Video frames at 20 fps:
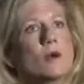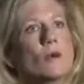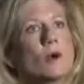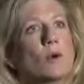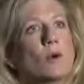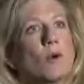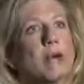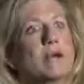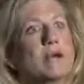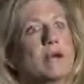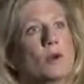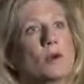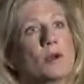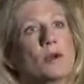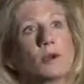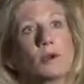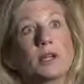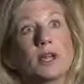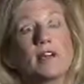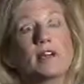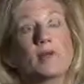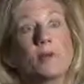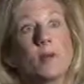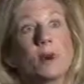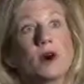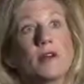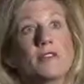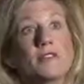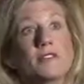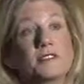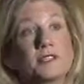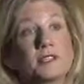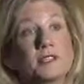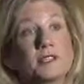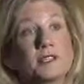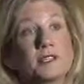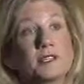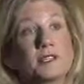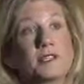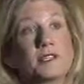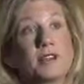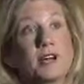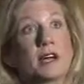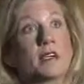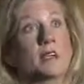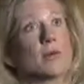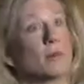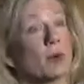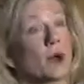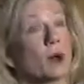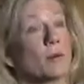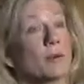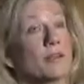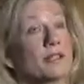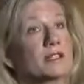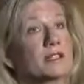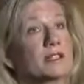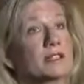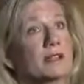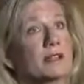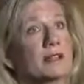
Well, right now we only have one facility that's gotten a permit,